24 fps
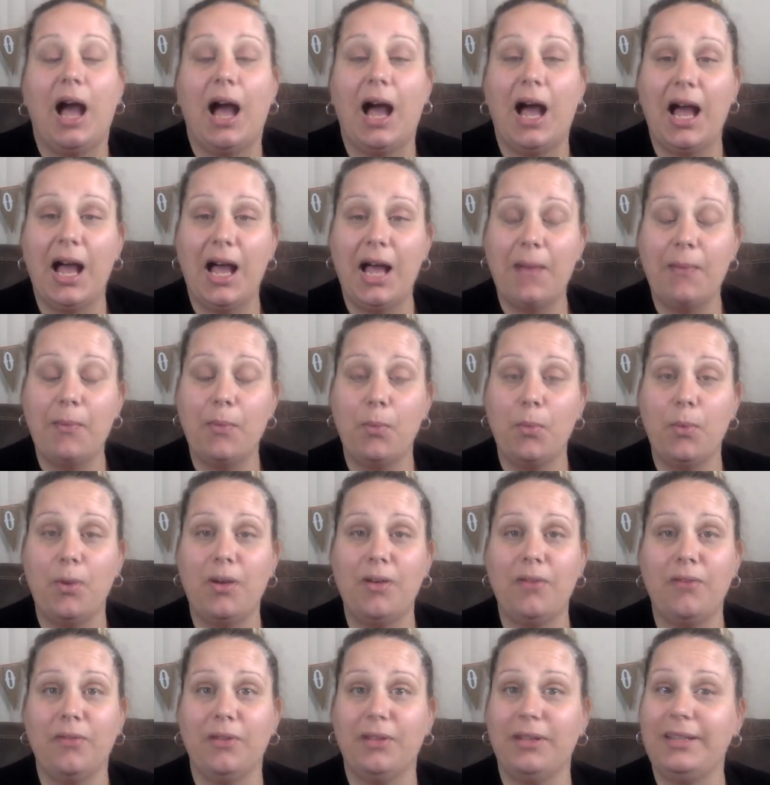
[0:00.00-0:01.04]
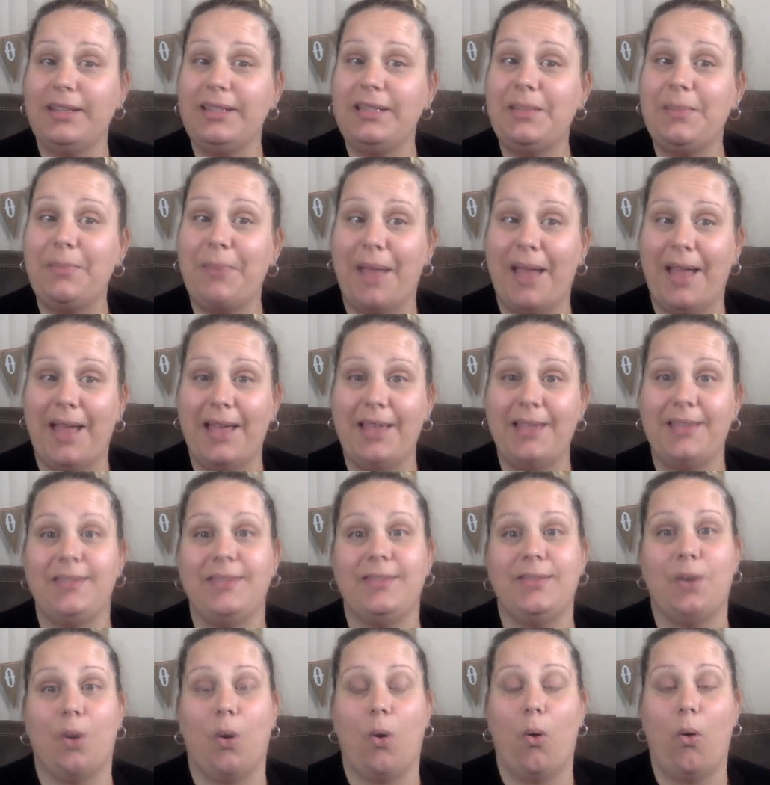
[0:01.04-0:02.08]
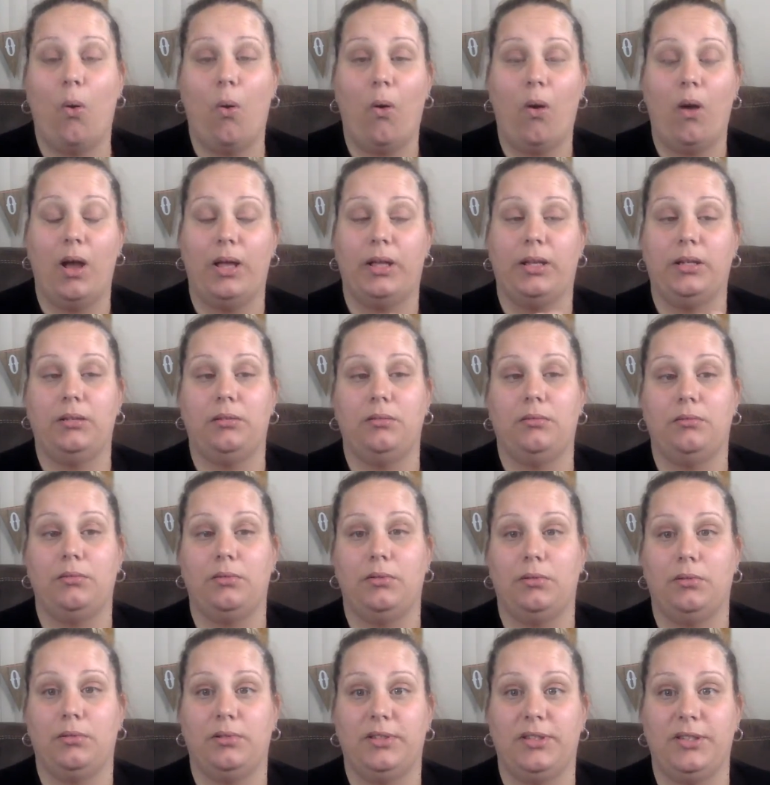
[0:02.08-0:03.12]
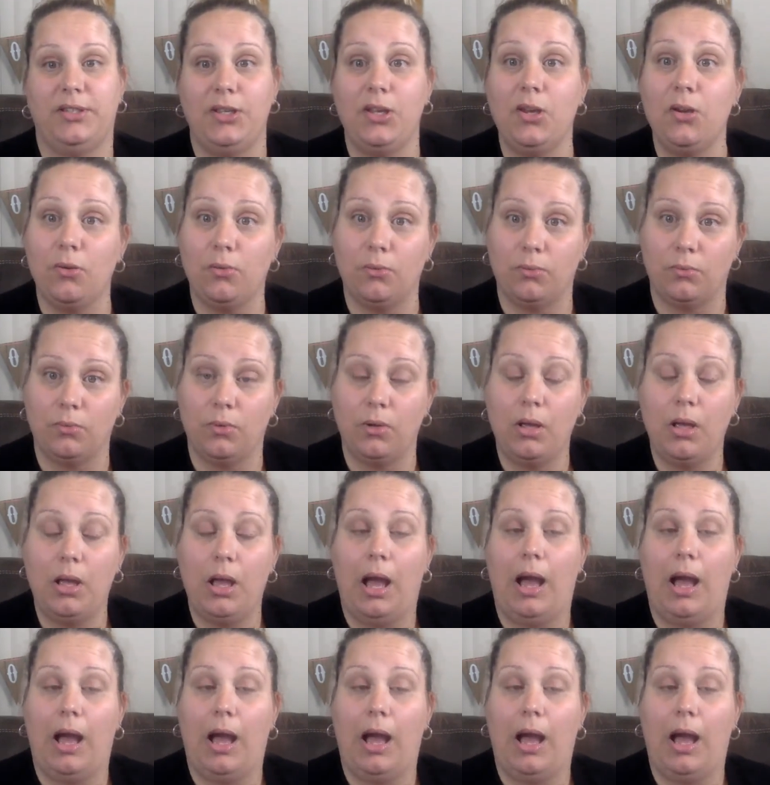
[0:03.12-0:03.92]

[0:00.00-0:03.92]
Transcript: Well, it really depends on you.